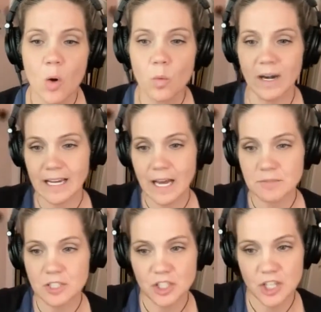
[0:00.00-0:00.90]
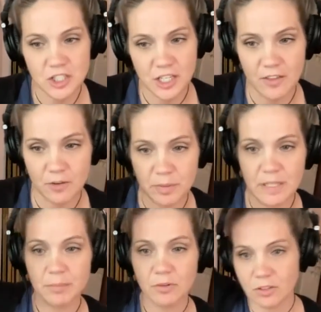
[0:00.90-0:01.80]
when it comes to changing other
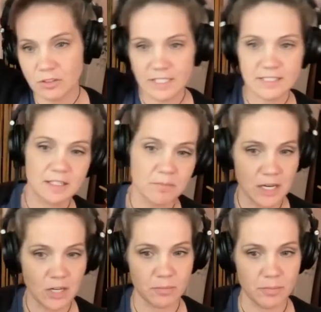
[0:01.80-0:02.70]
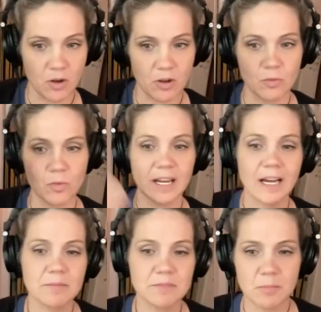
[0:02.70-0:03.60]
people, it's the mirror ball. When it
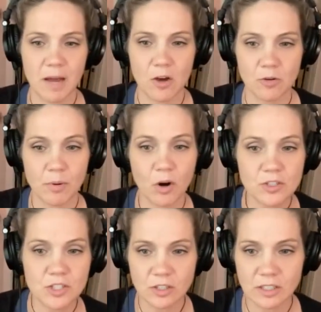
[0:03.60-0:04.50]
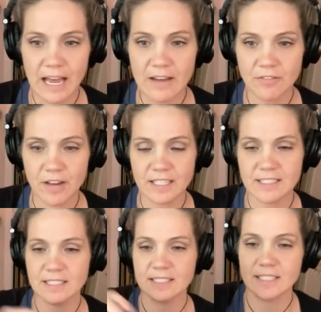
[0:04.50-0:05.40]
comes to my own personal life and
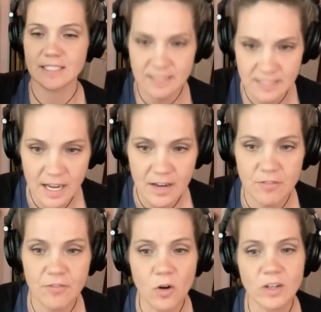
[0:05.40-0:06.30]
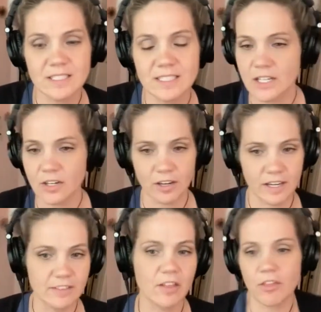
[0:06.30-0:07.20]
existence, focused here
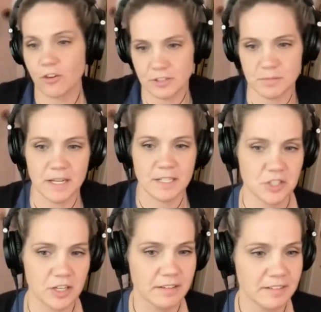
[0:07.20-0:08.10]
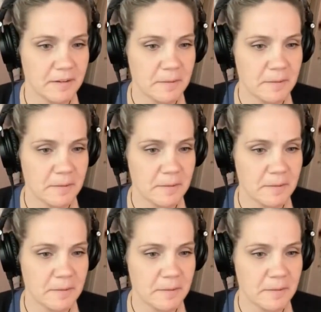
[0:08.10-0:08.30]
in the third dimension.